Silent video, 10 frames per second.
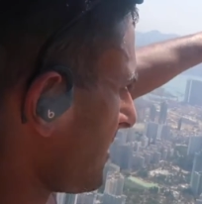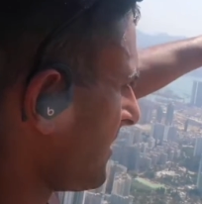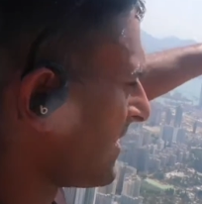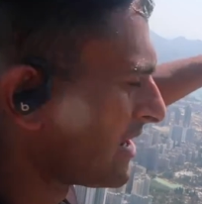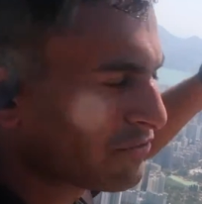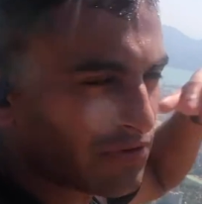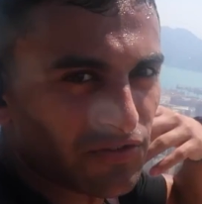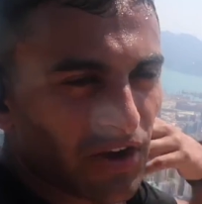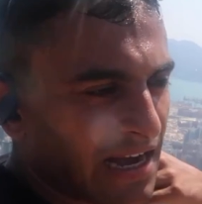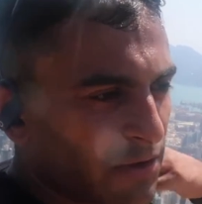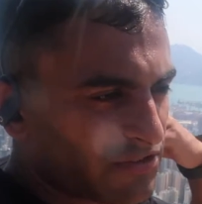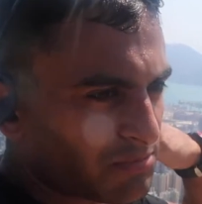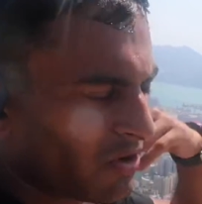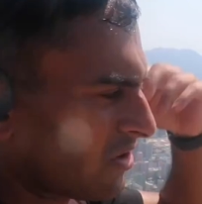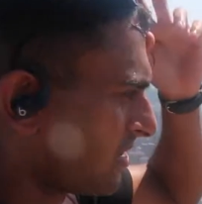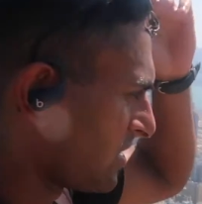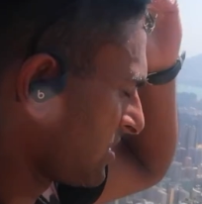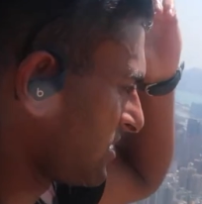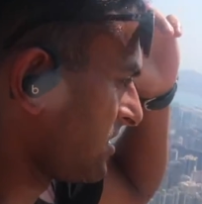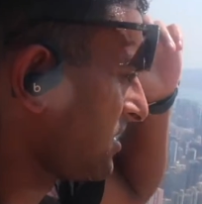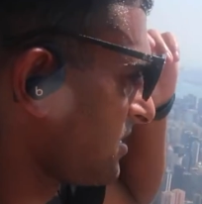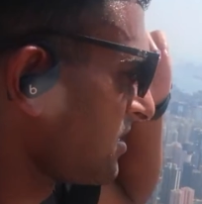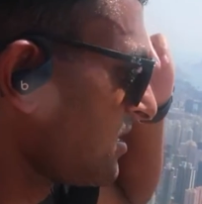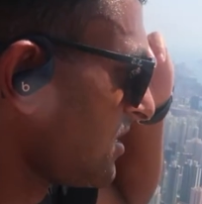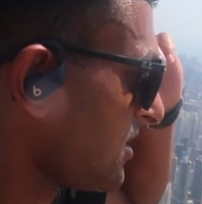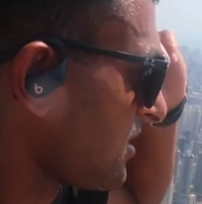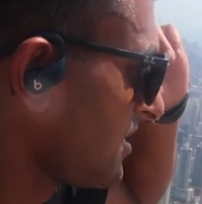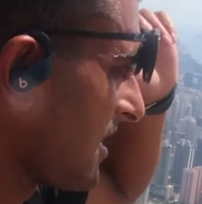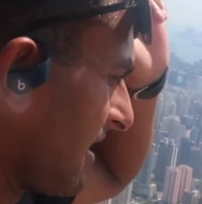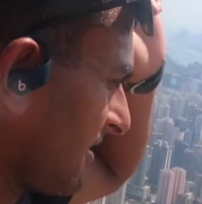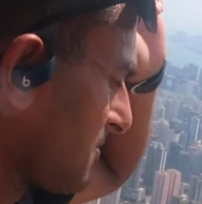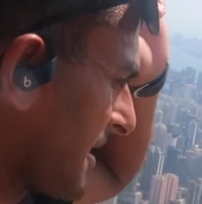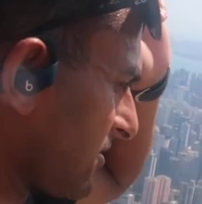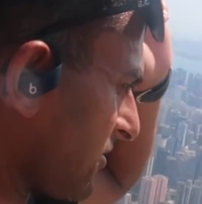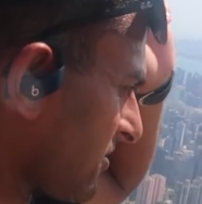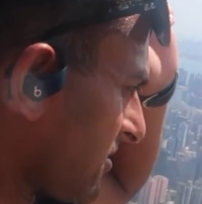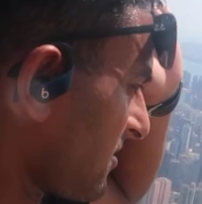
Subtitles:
in the hills where you've got houses. But yeah, it's madness,